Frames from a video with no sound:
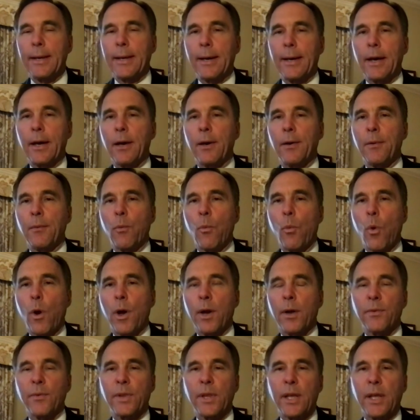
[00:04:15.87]
One
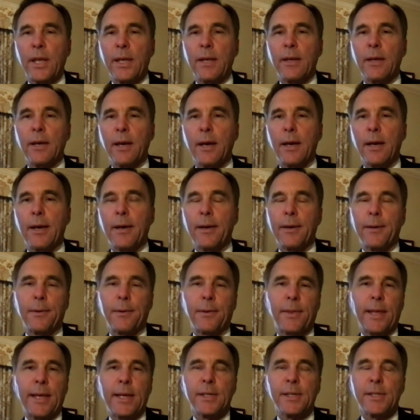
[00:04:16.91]
of the
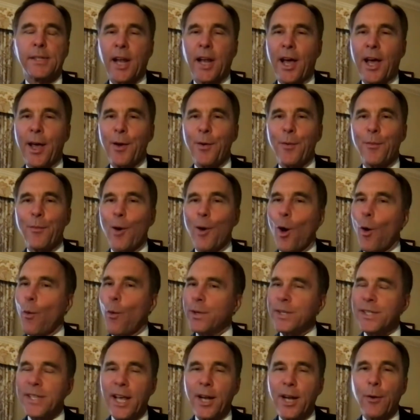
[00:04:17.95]
things that I
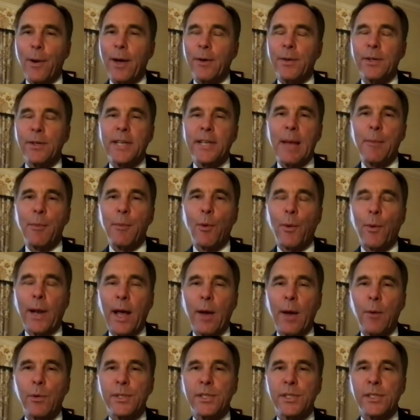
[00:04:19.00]
always said around the table when
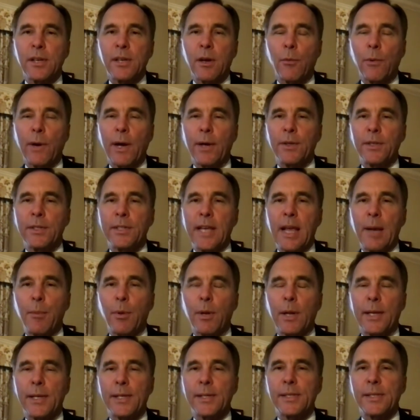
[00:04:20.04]
I was around the
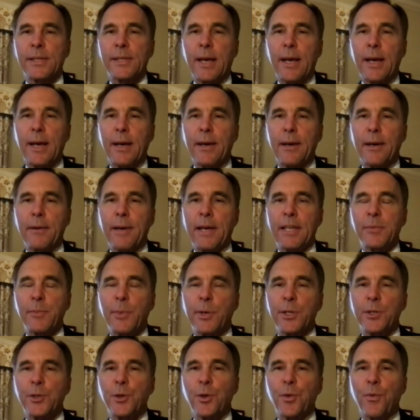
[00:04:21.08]
table as
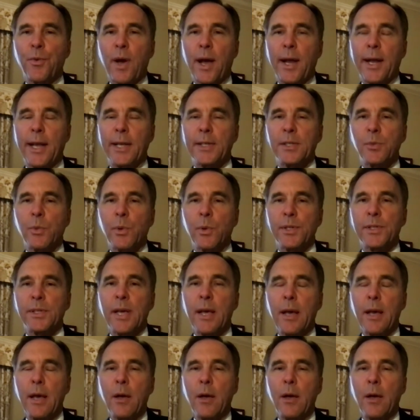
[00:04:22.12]
Minister of Finance was